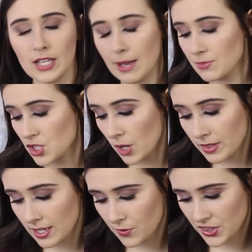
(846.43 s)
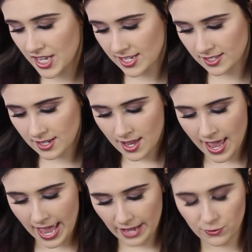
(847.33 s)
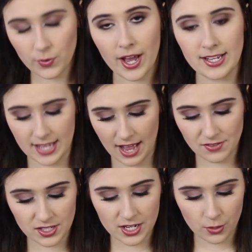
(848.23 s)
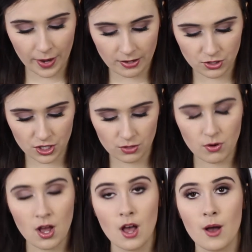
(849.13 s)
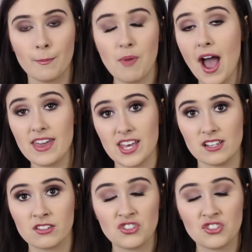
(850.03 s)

I'm so in love with this. If you guys have sleek around you, buy this.